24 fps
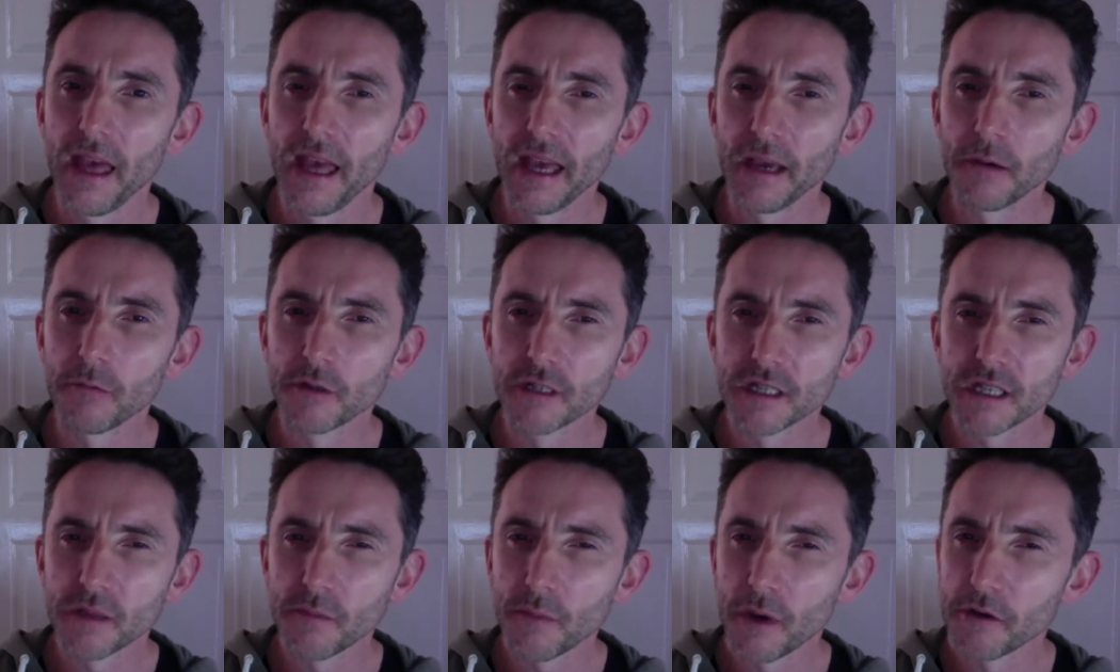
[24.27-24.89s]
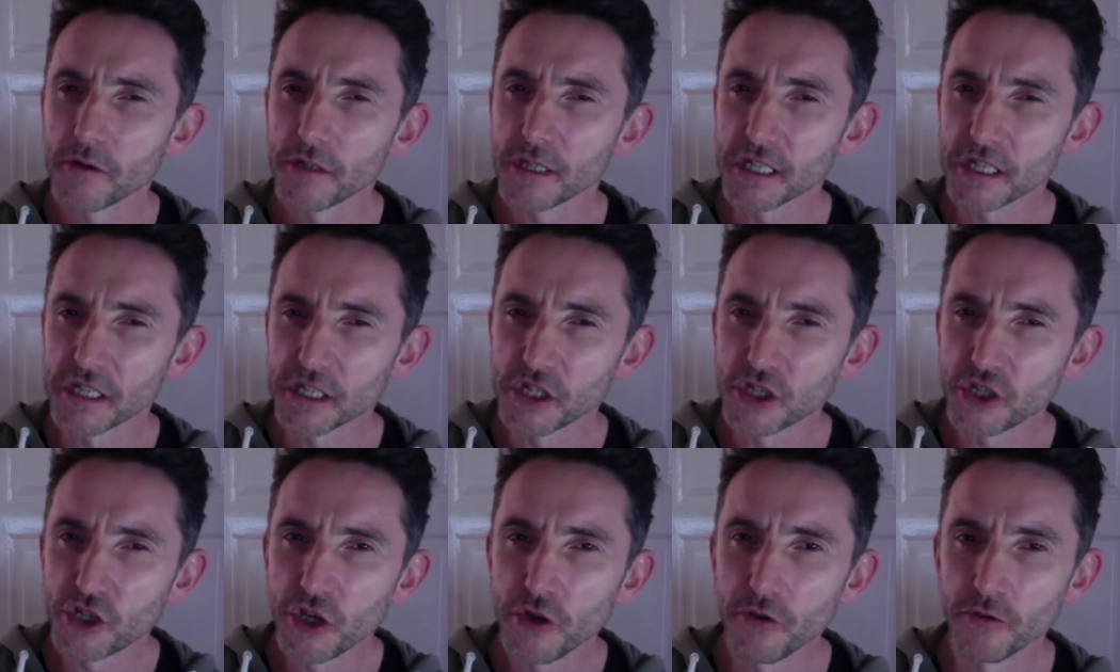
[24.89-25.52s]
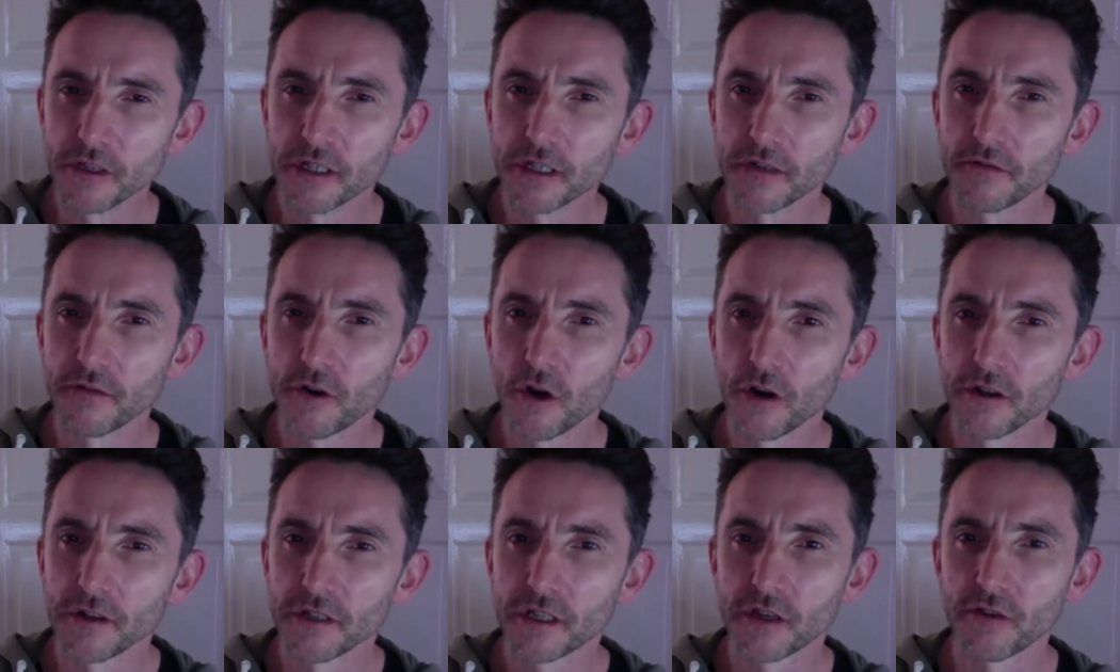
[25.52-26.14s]
It was the most astute of
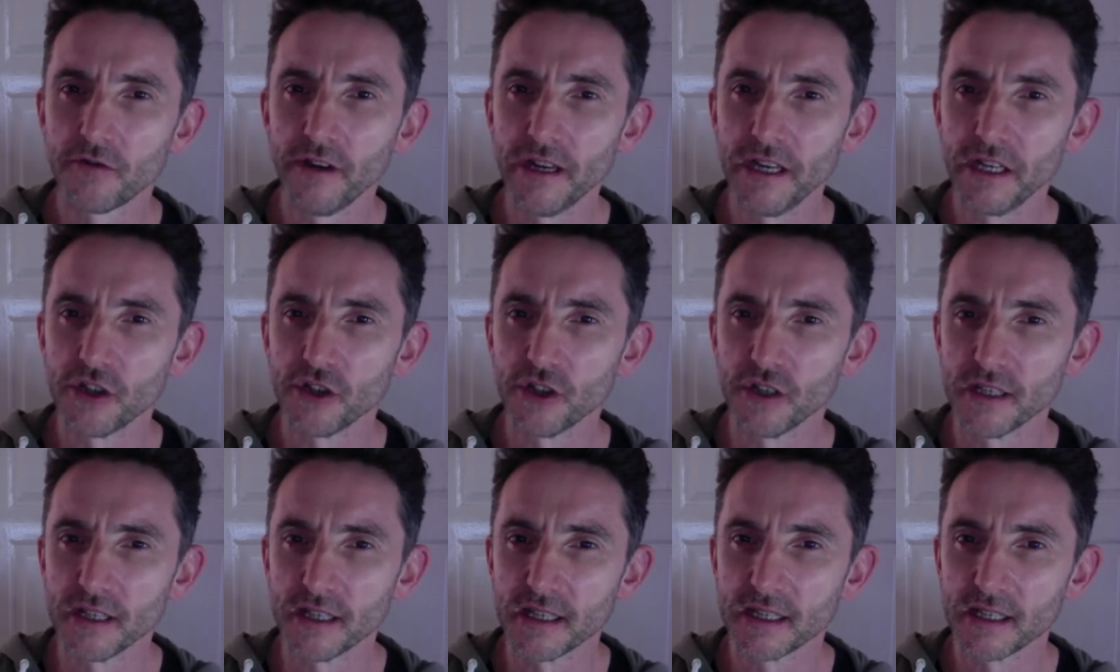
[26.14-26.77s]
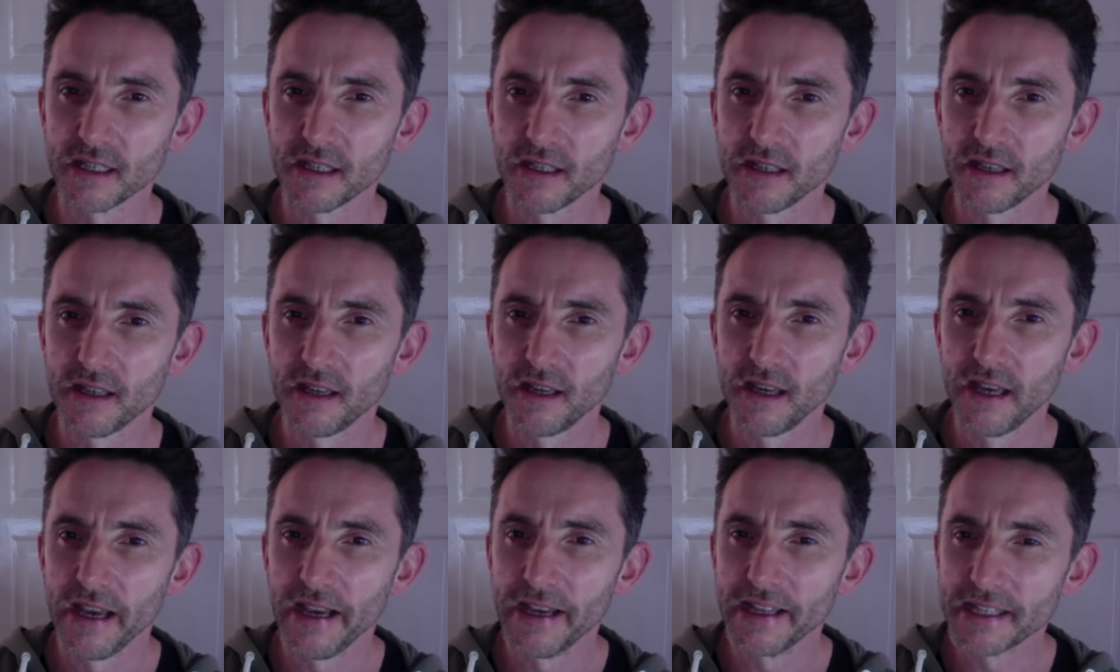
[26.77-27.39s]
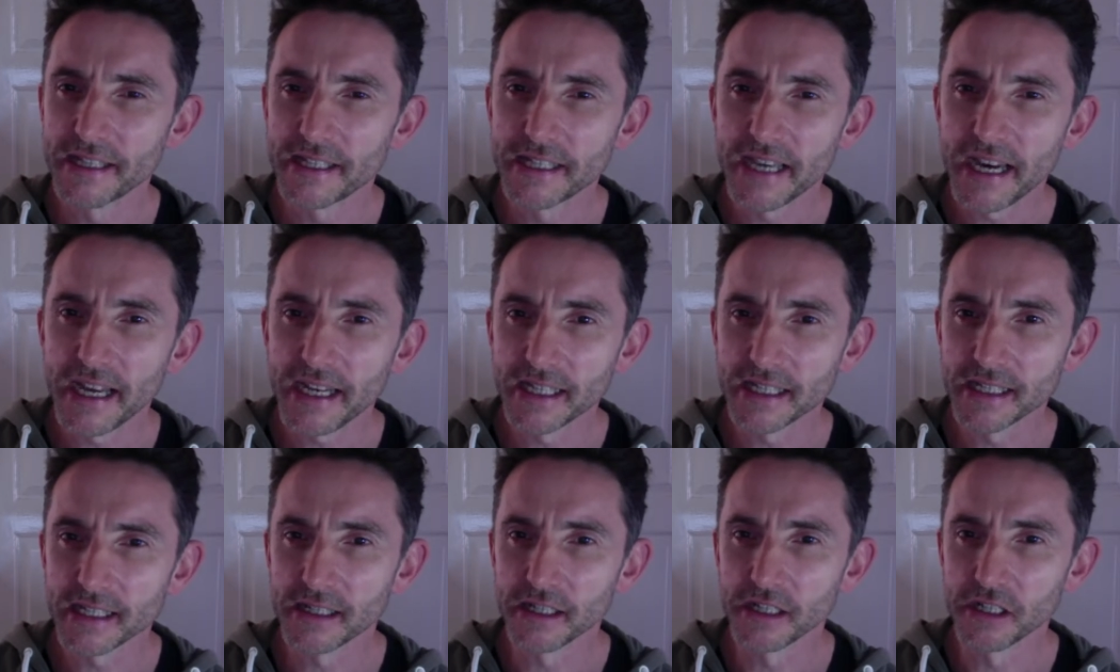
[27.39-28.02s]
God's creatures. It
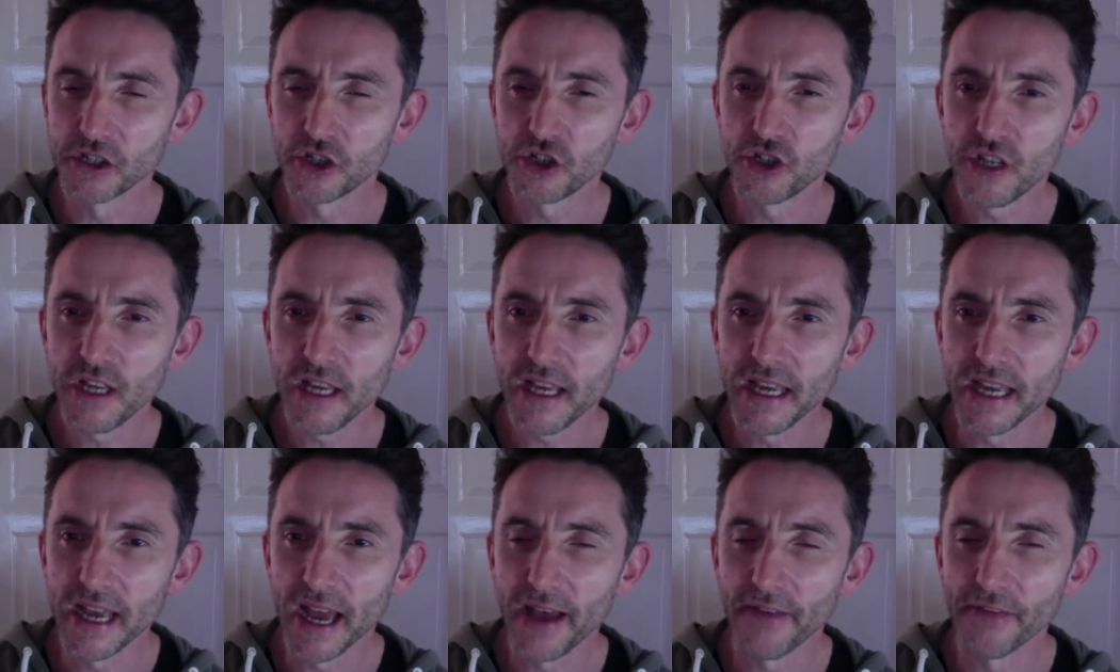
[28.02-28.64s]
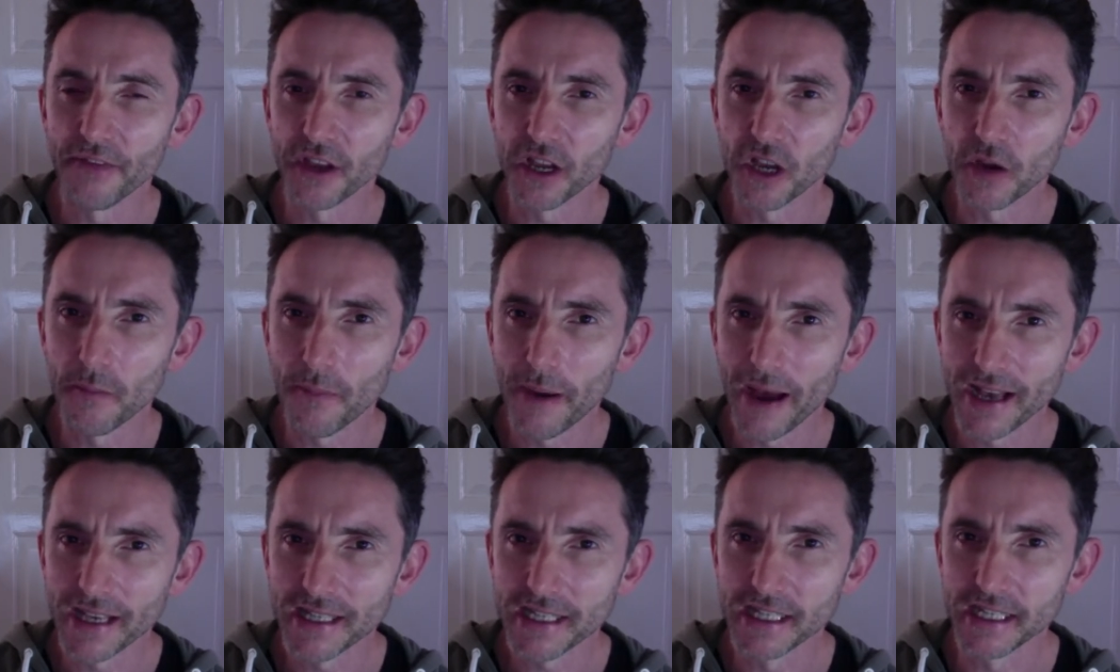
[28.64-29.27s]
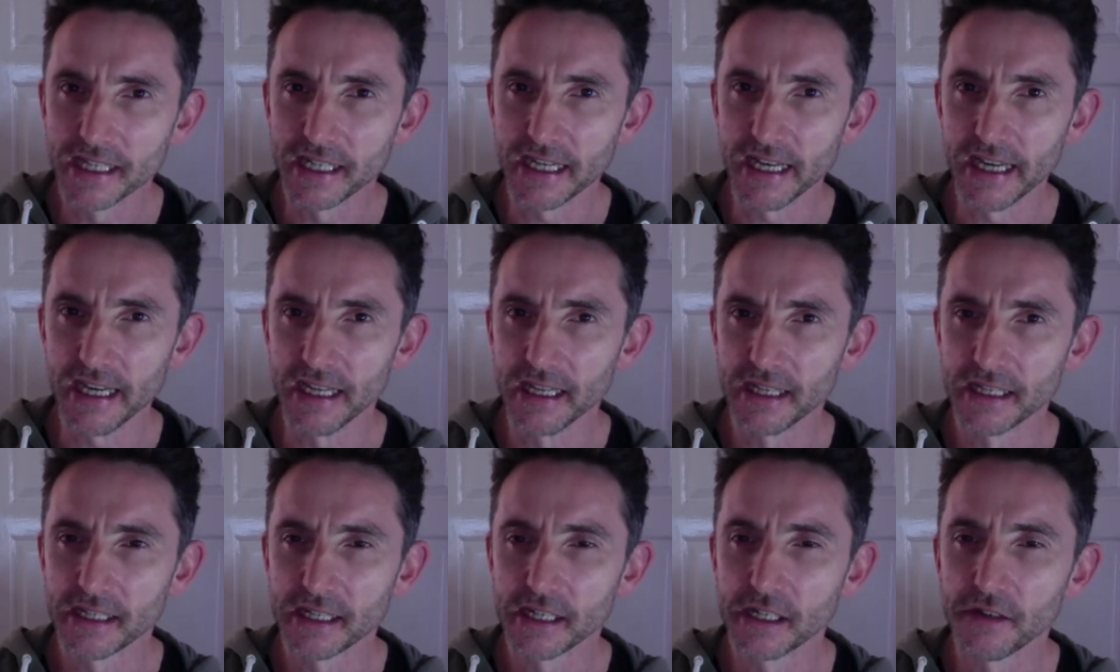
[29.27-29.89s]
sensed that she had the capacity
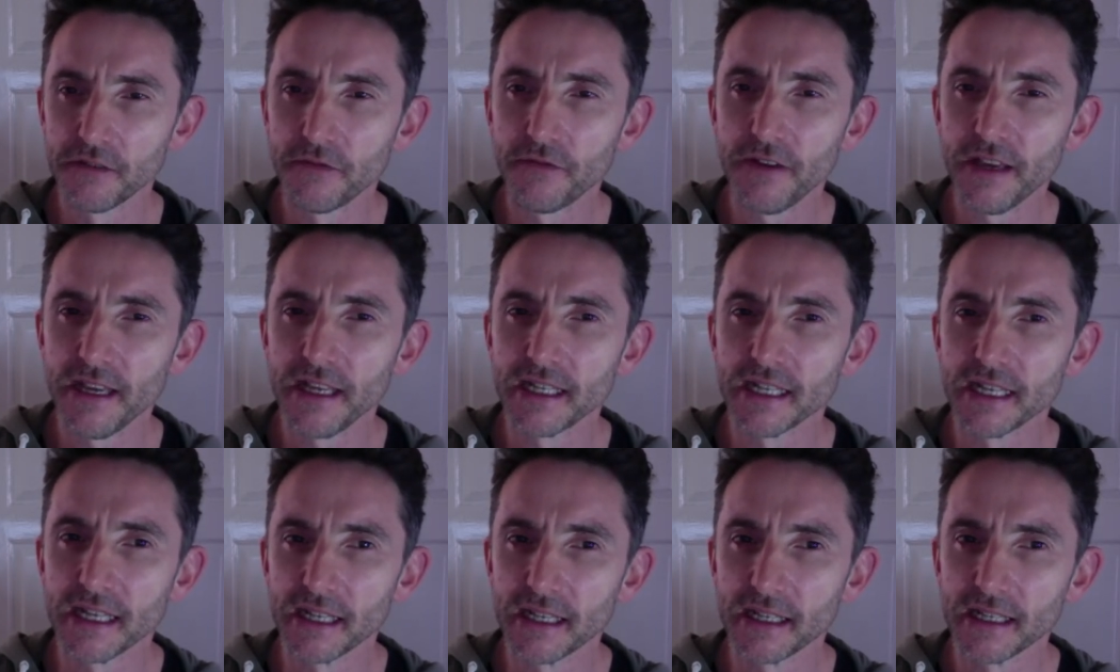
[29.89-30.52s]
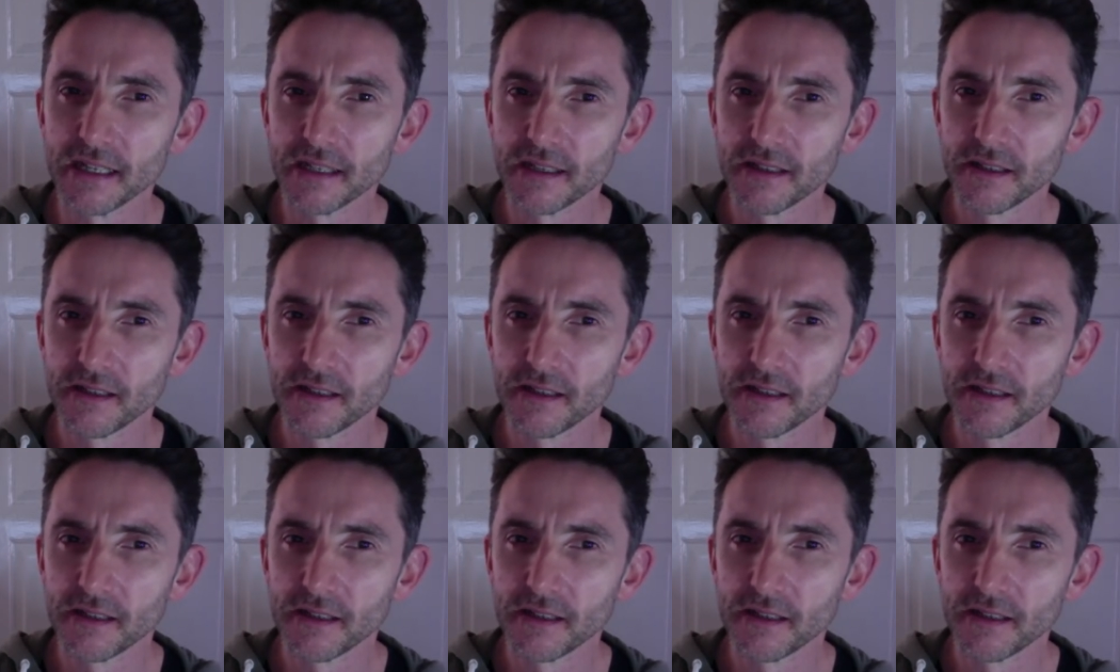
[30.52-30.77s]
to defeat it.